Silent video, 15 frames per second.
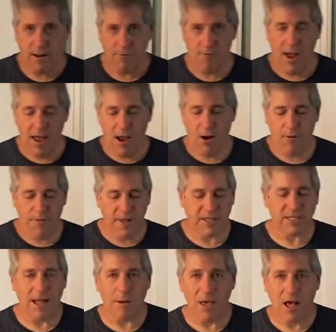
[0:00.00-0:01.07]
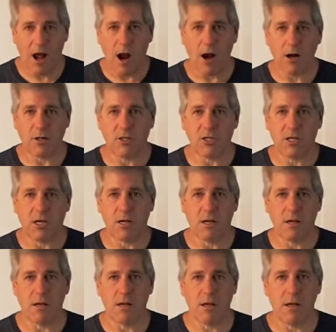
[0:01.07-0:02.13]
Right here, this is how many cards
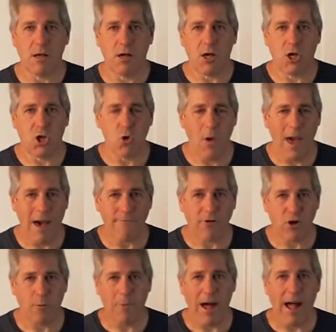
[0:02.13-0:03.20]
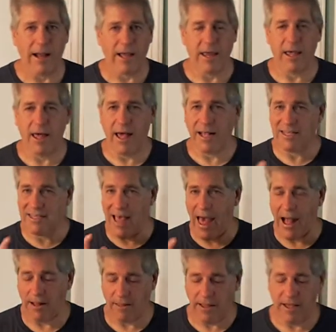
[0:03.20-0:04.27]
you have in your pocket.
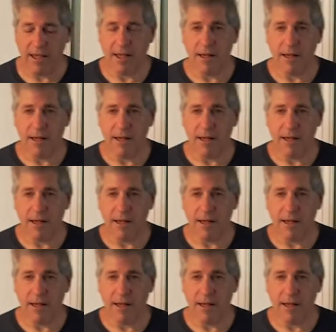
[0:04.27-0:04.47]
Exactly.